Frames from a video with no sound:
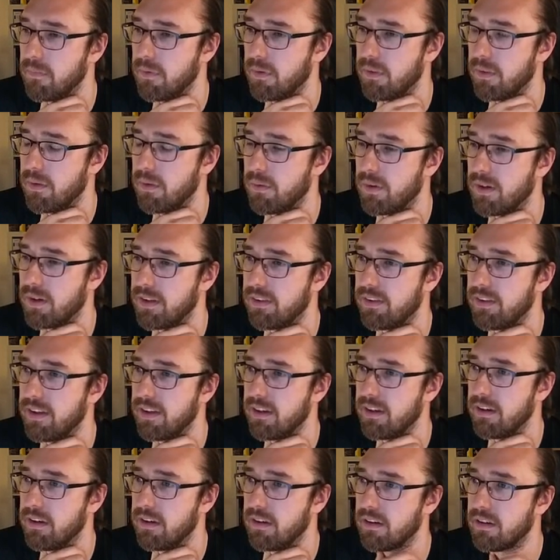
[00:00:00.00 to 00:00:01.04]
not the right
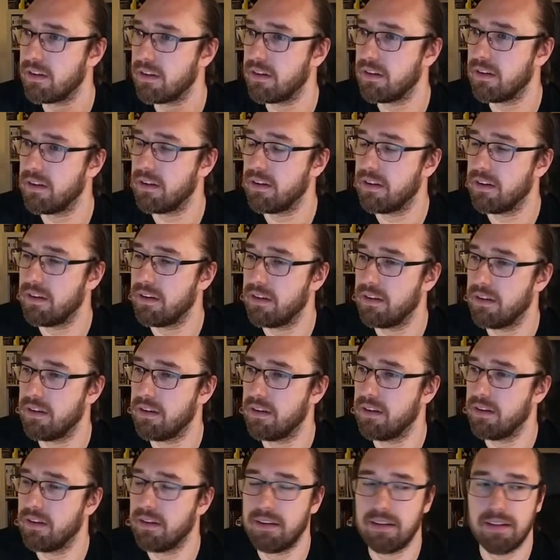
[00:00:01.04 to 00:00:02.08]
thing.
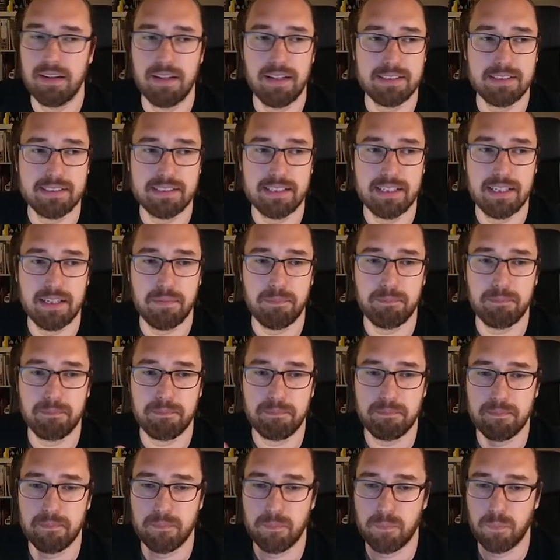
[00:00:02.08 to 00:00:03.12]
Let's see
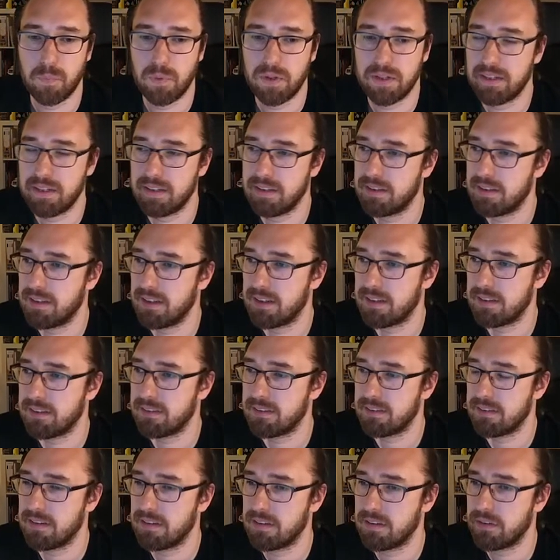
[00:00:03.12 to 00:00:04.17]
what it
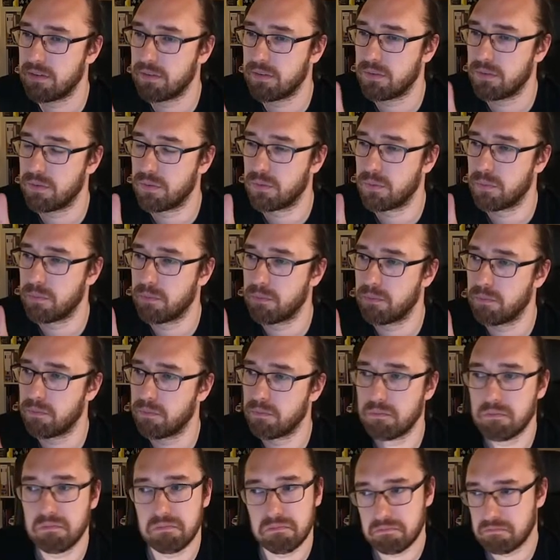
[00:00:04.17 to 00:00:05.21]
does now.
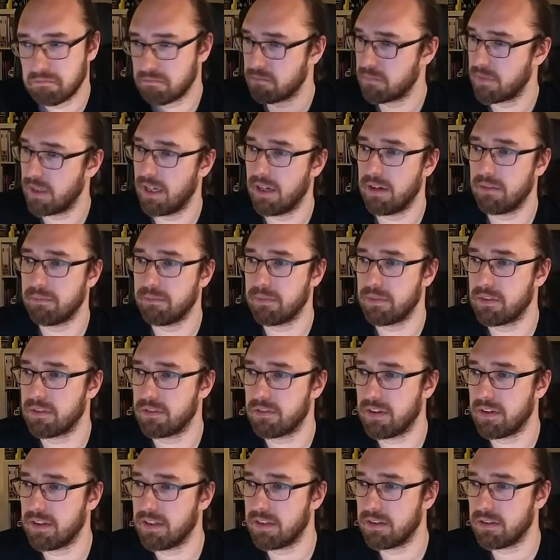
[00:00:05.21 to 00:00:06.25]
Yeah,
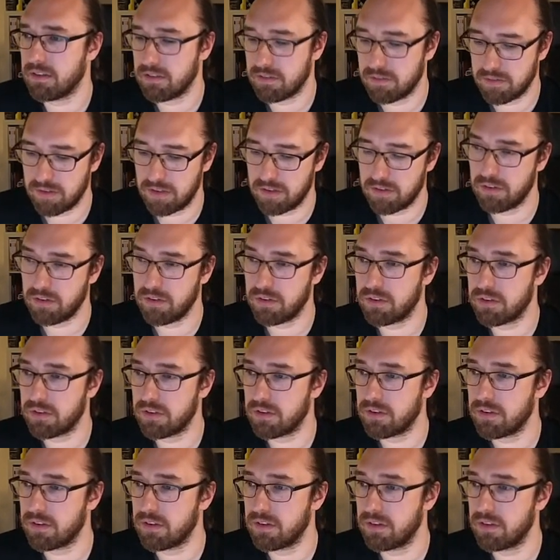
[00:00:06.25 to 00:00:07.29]
it's fine, very
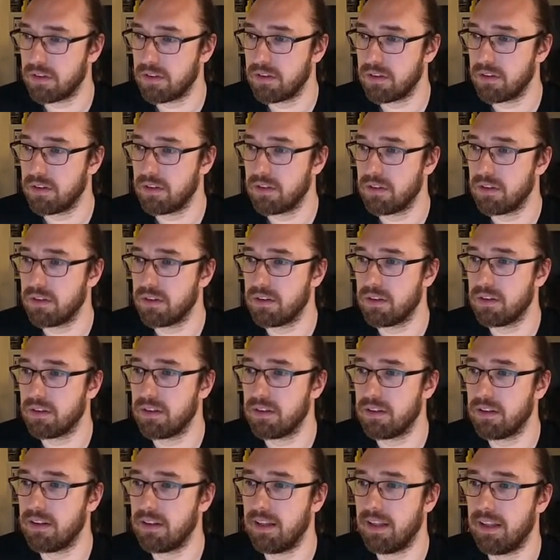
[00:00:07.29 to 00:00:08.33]
good.
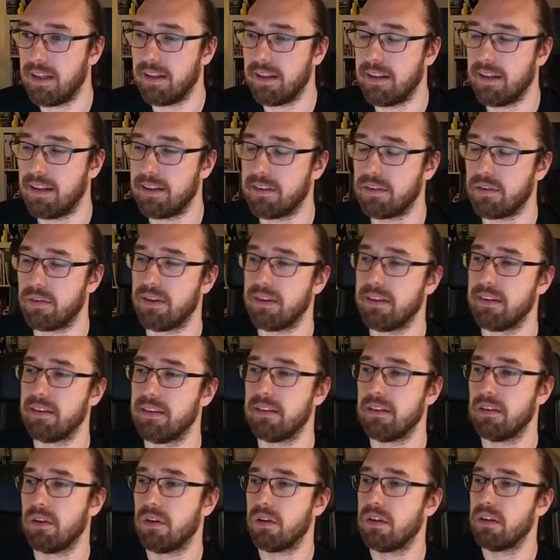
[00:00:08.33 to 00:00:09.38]
Let's
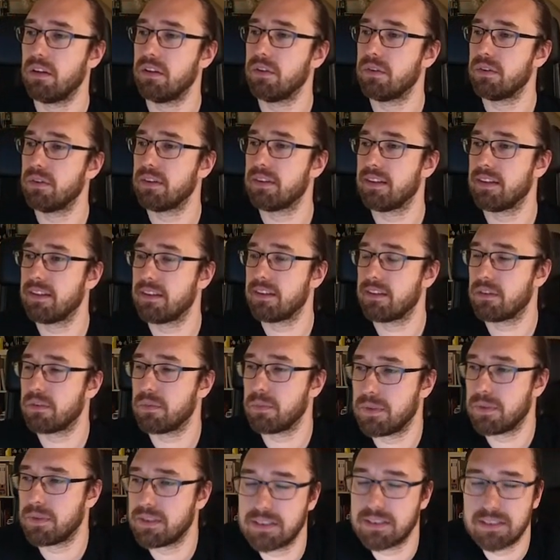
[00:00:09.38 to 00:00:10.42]
run all unit
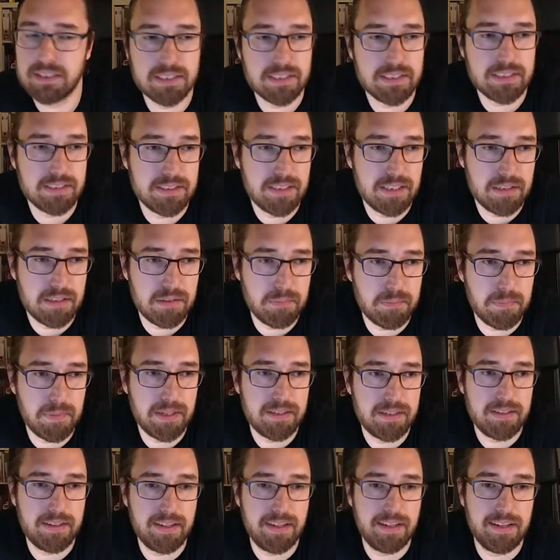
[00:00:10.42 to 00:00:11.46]
tests once, and that
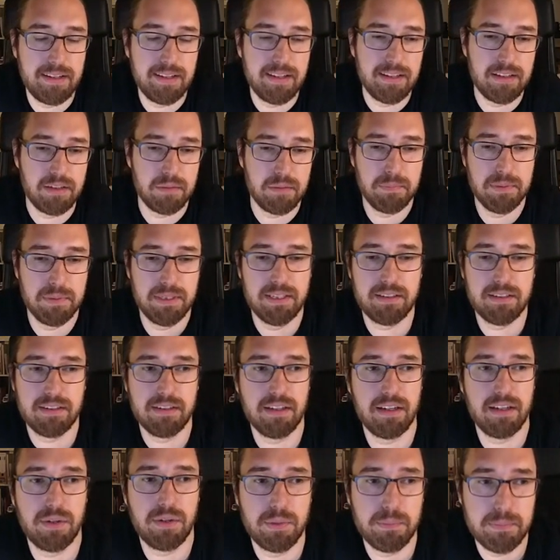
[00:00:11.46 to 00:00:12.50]
might take like a
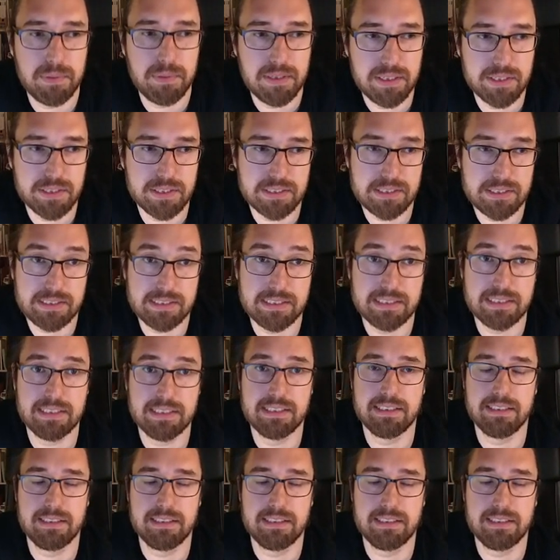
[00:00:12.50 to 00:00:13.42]
minute now because